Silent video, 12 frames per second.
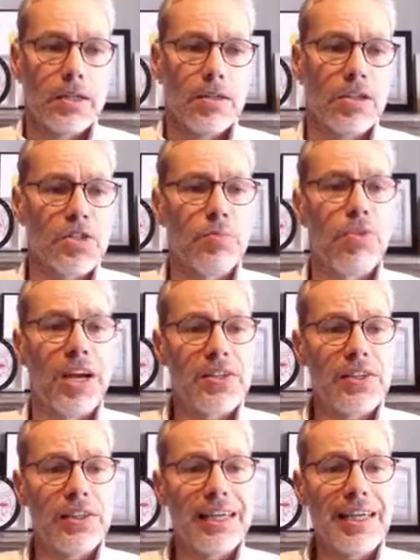Not
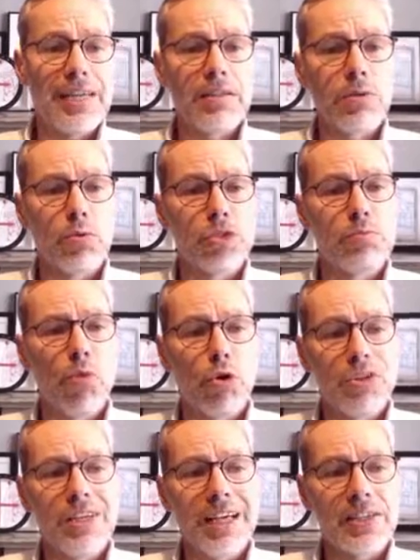surprisingly, there was more
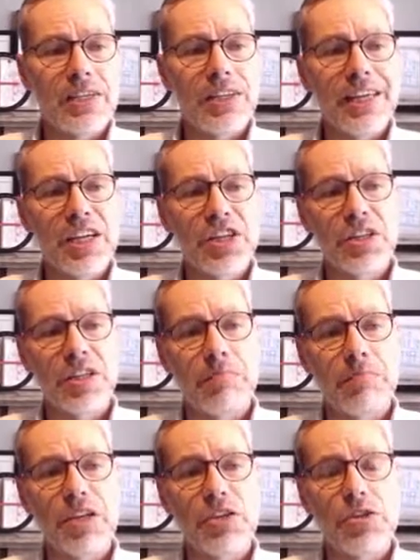de-escalation in
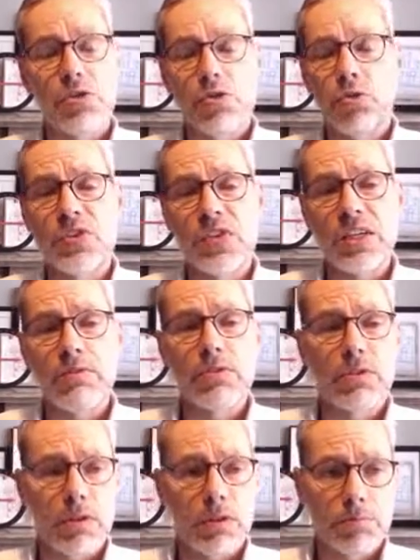patients who received
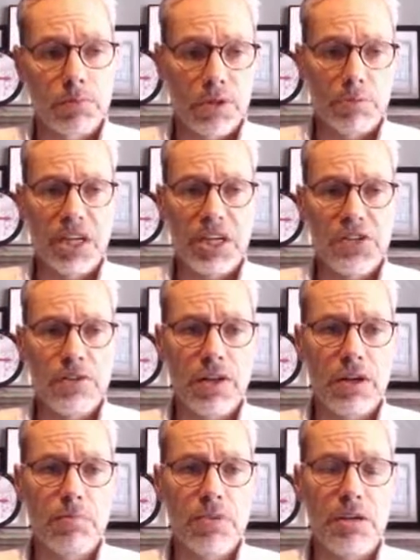combination
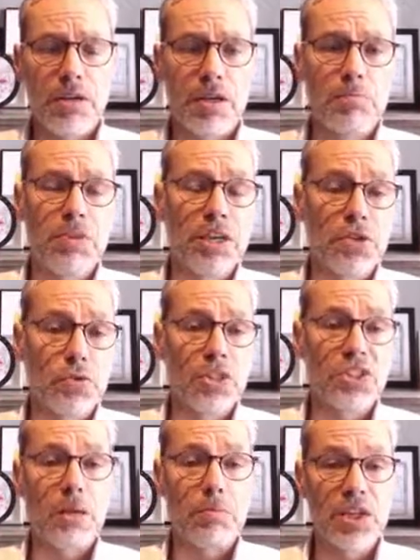therapy, in patients with
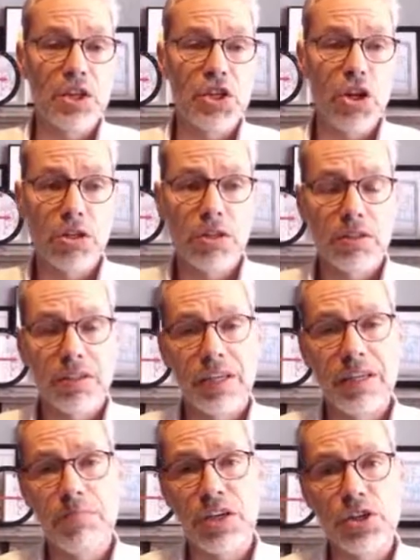septic shock,
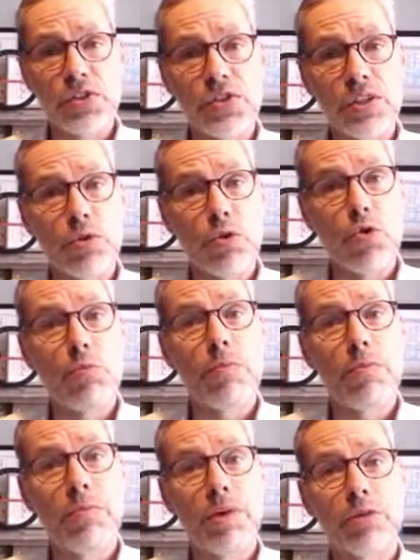in patients in whom
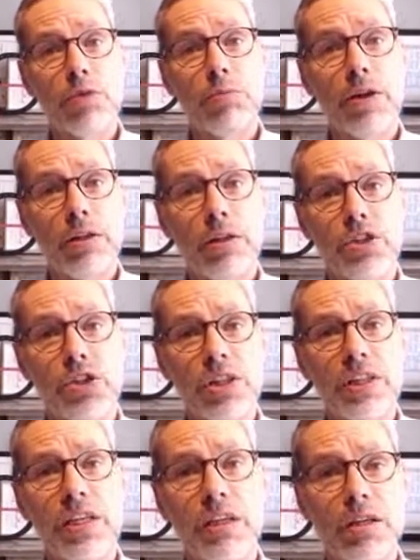
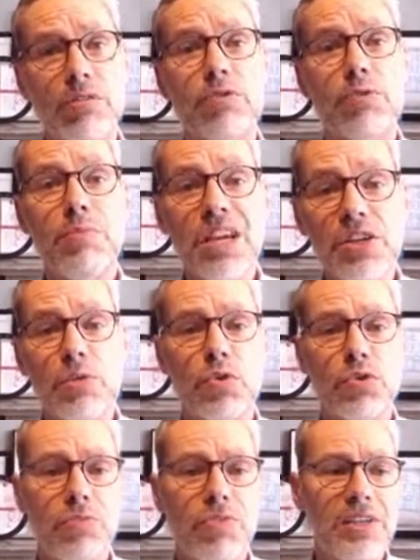microbiologically confirmation was
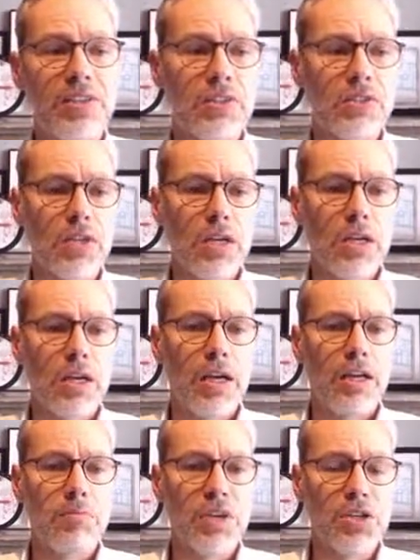present, and
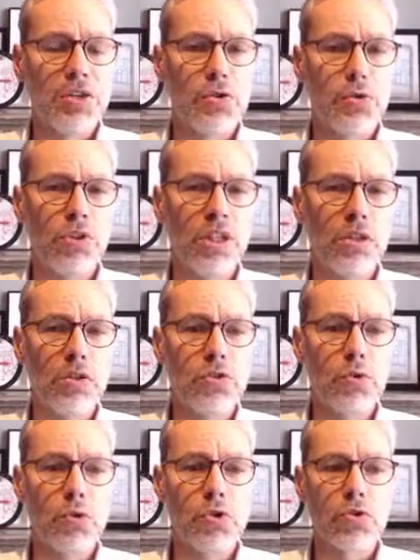in patients who needed
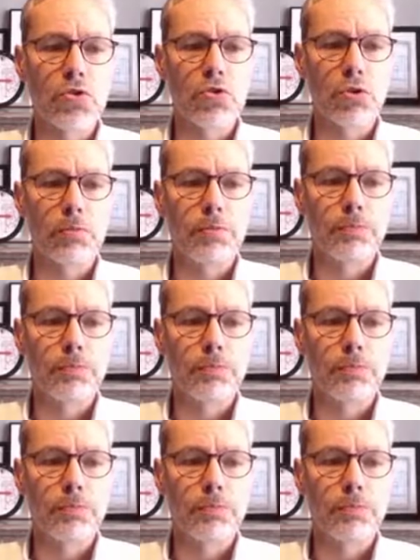source control.